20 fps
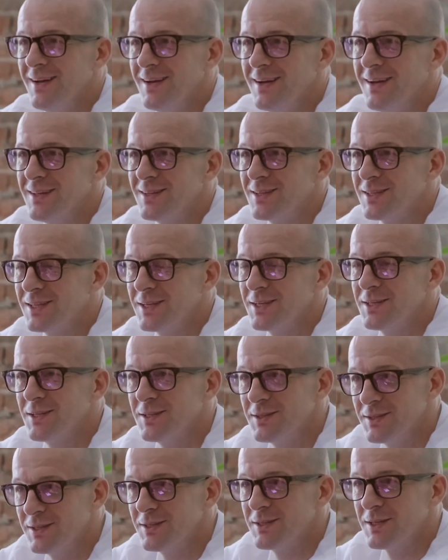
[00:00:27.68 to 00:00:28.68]
of
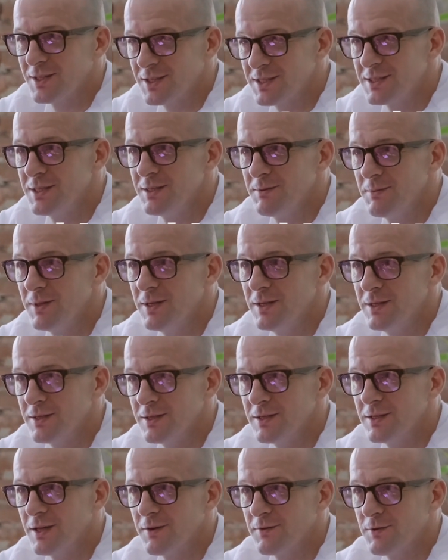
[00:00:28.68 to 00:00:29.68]
natural language
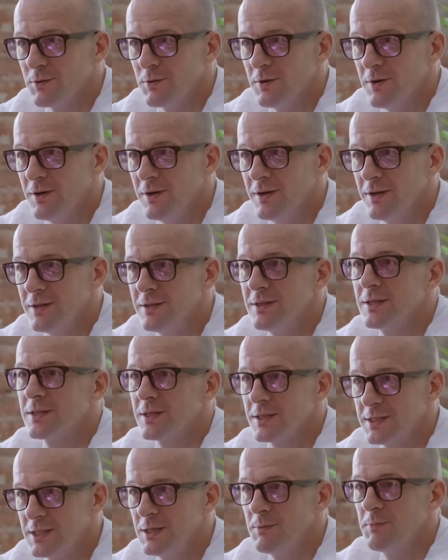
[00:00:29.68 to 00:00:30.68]
processing. It's
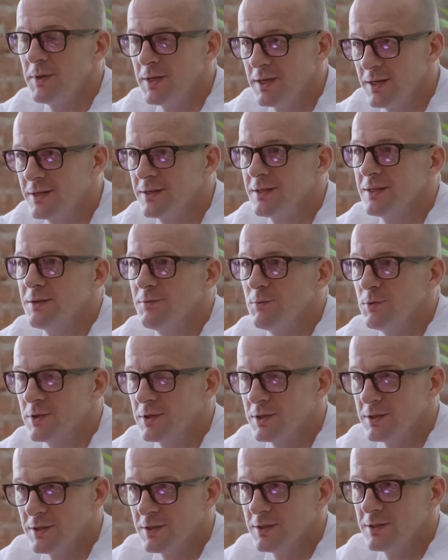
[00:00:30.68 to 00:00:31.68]
understanding human
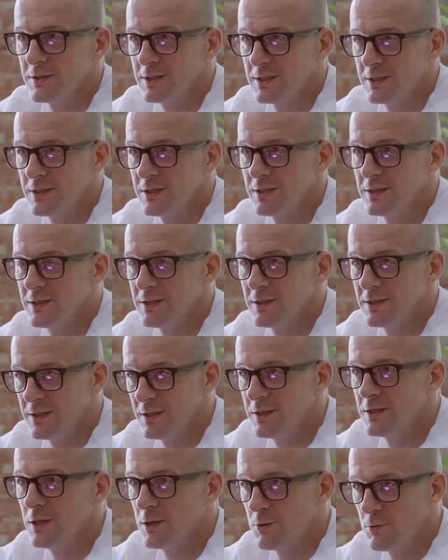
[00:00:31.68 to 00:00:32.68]
language. Now,
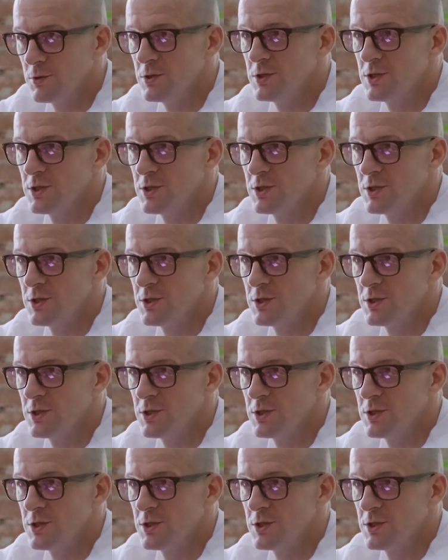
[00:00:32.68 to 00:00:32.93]
there are a